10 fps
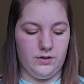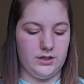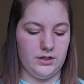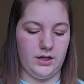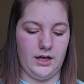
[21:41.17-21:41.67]
We
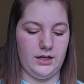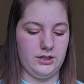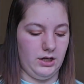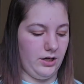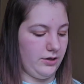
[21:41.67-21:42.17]
still gotta
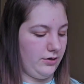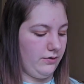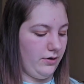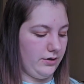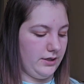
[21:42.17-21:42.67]
talk
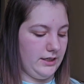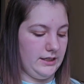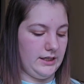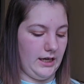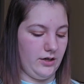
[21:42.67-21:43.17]
through all the
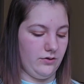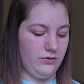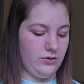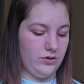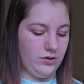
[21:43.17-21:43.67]

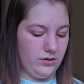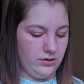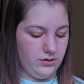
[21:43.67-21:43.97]
details.